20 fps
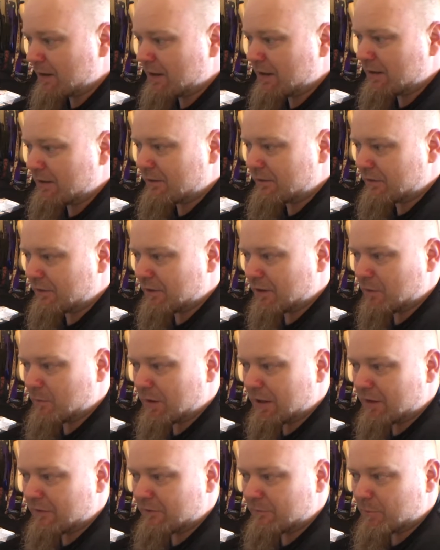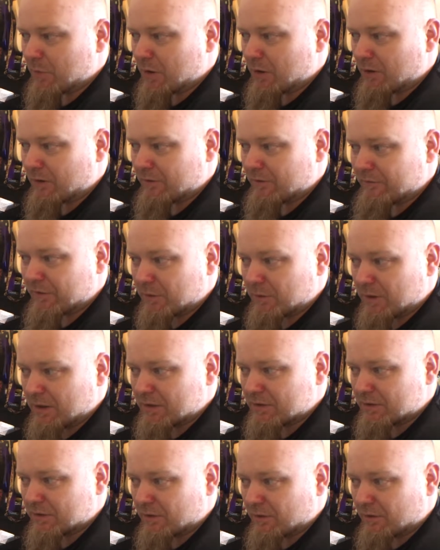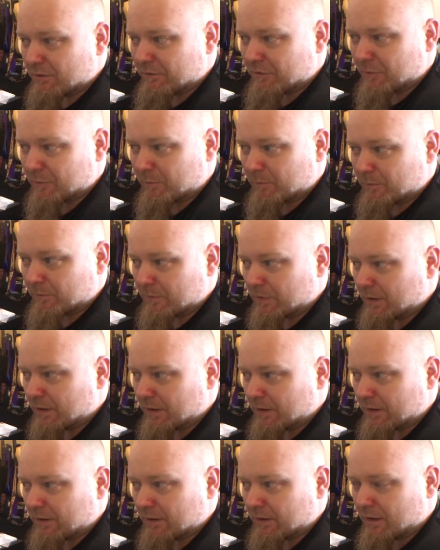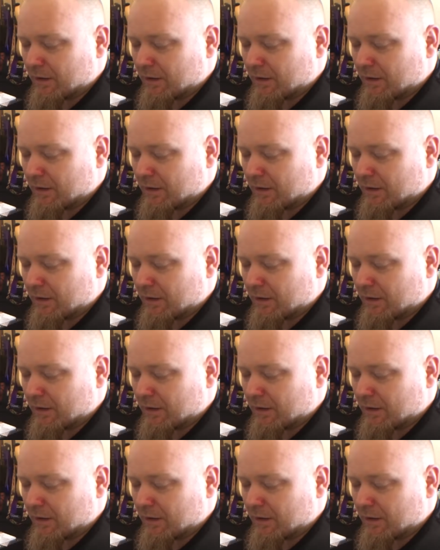Anything that you might have bought a few years ago from like